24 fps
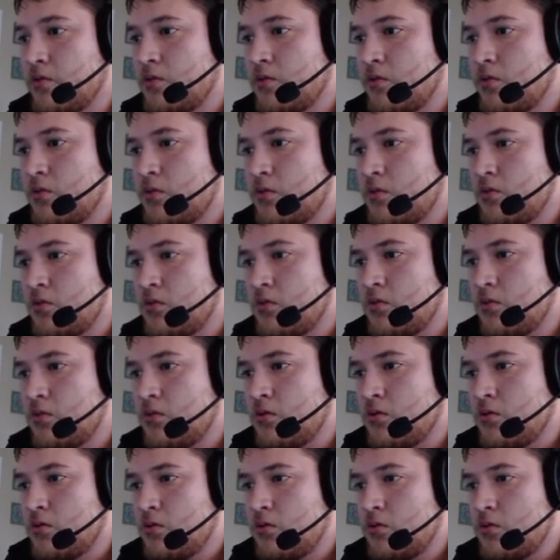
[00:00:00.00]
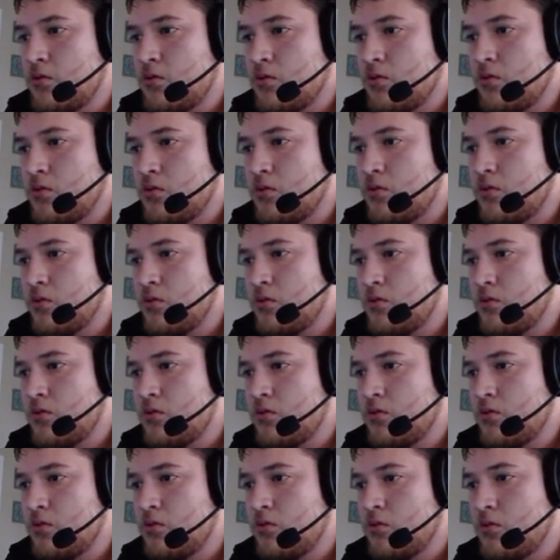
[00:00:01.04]

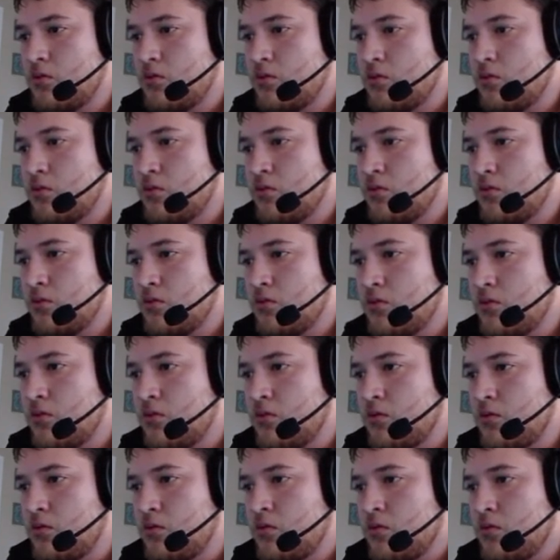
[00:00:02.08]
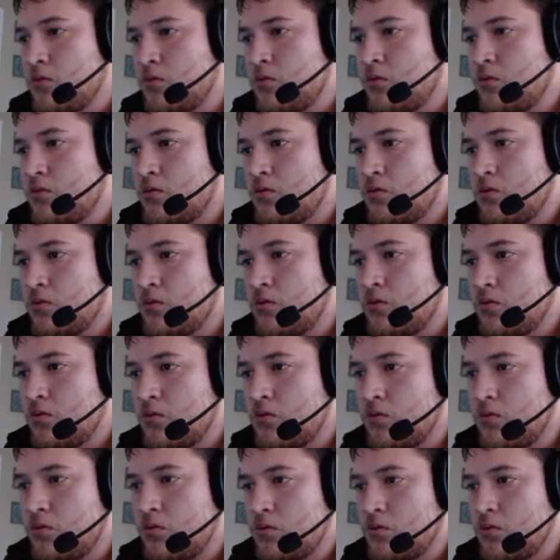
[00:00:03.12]

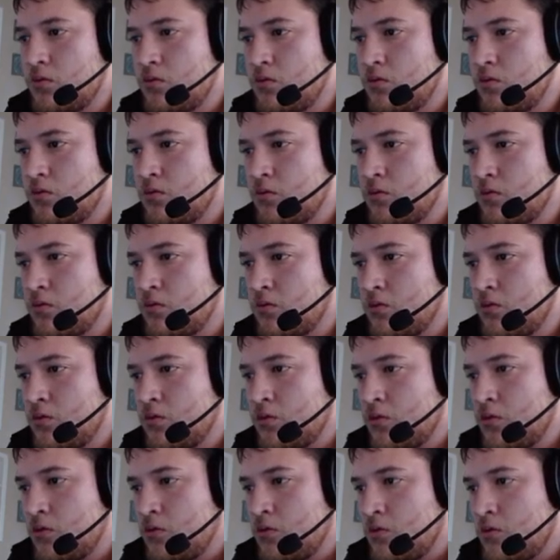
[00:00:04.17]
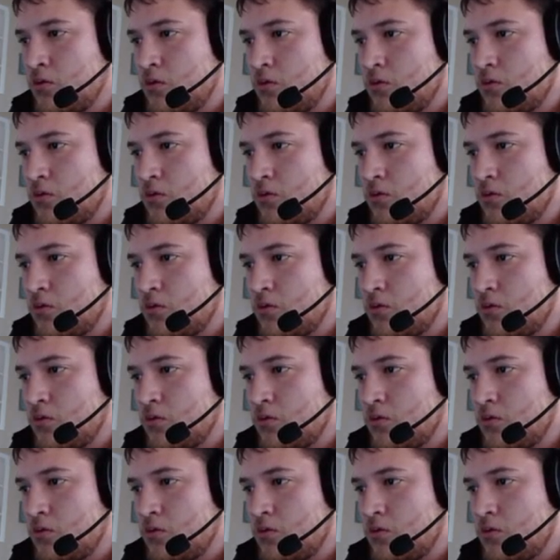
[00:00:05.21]
(no one is talking)